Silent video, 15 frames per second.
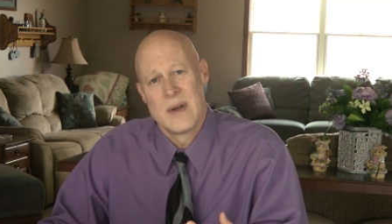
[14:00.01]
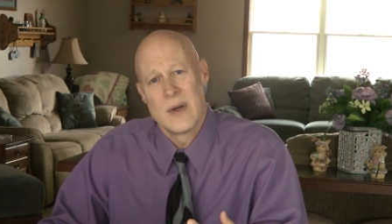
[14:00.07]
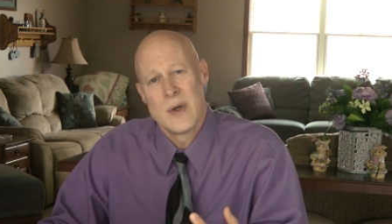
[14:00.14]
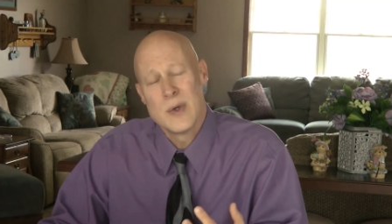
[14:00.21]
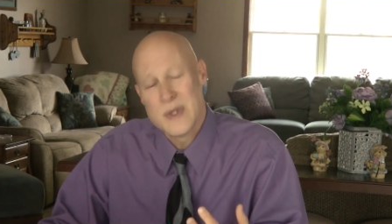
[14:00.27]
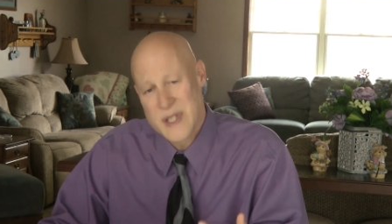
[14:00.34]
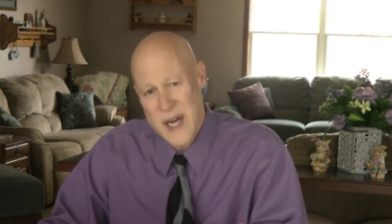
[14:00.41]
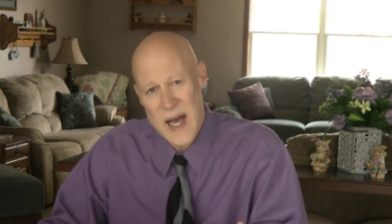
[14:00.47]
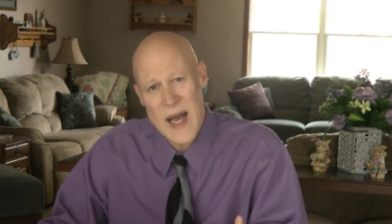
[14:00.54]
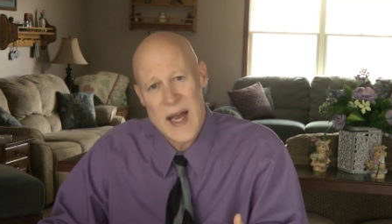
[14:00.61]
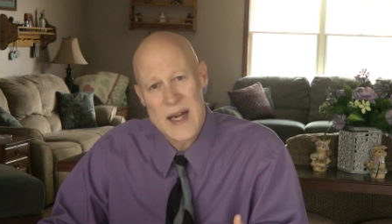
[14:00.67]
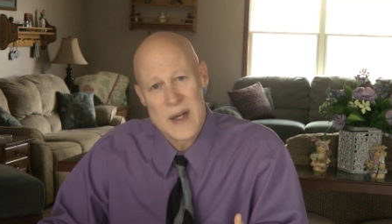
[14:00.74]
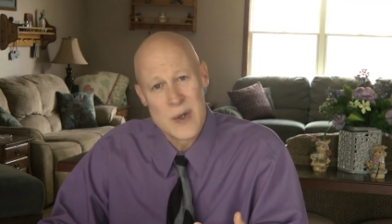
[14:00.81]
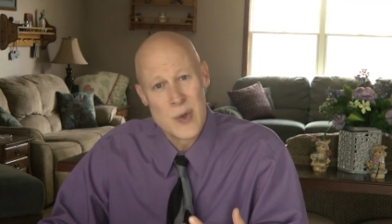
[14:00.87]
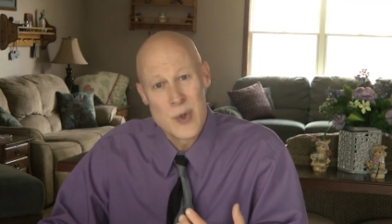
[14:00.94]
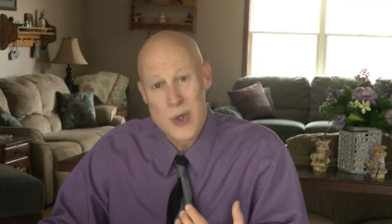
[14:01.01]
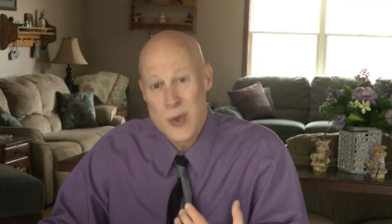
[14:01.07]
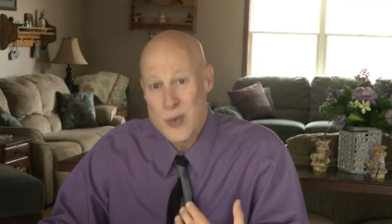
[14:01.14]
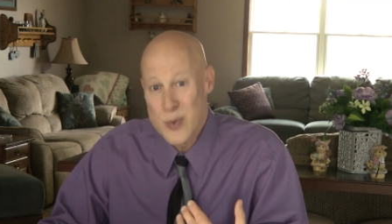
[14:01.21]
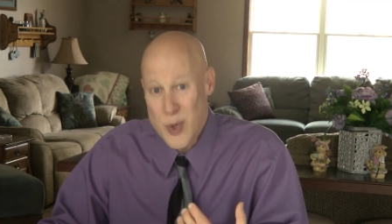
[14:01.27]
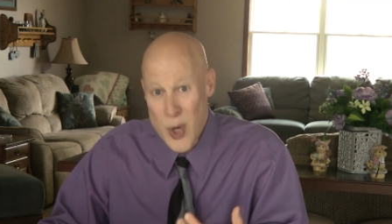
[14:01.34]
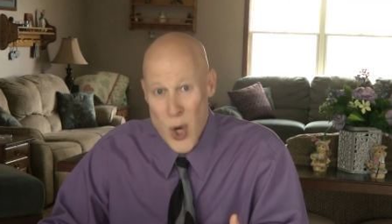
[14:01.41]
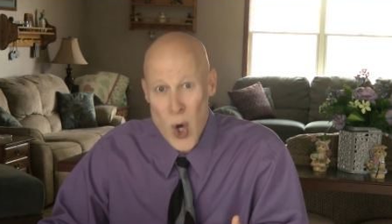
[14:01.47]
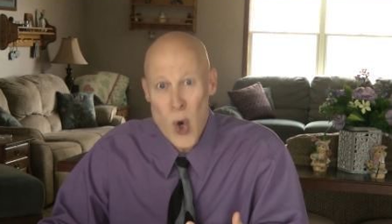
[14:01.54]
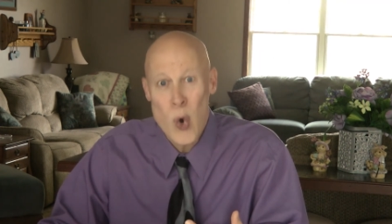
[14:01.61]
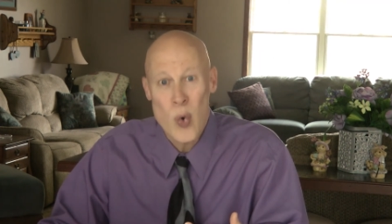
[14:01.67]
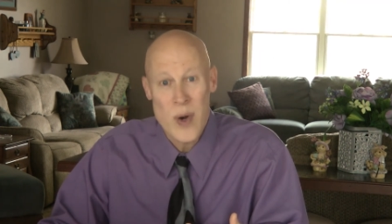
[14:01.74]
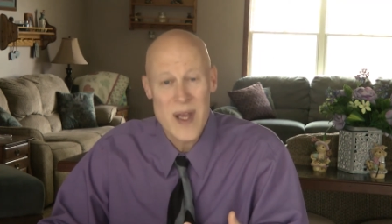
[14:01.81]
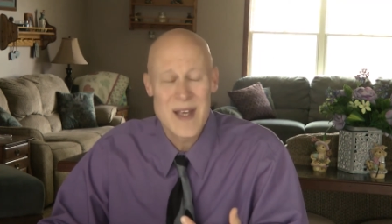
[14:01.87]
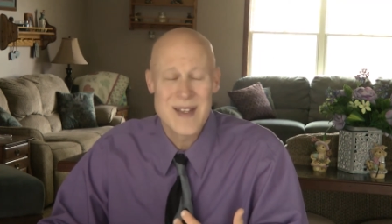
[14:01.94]
who died, who you
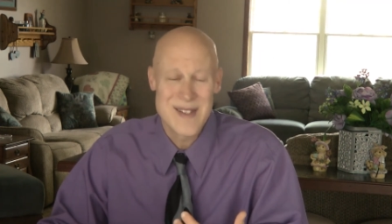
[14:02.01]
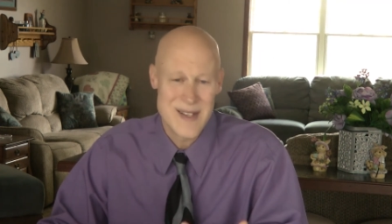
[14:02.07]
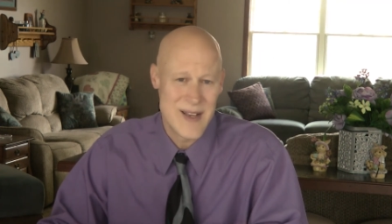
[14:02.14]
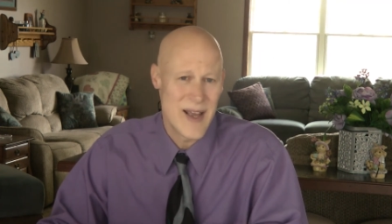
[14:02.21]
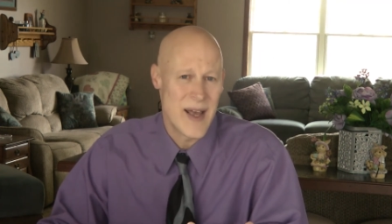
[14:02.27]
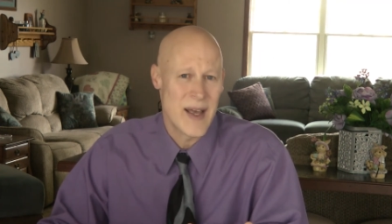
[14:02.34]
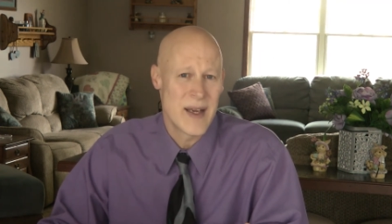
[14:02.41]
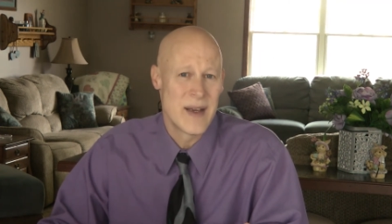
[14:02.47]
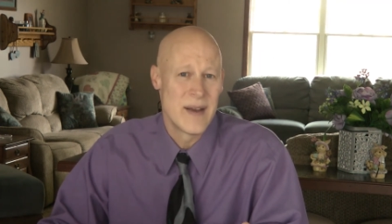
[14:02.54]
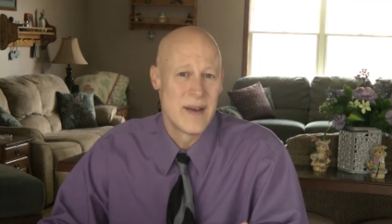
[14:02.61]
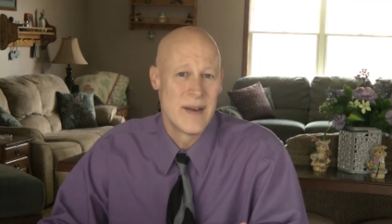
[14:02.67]
know is dead,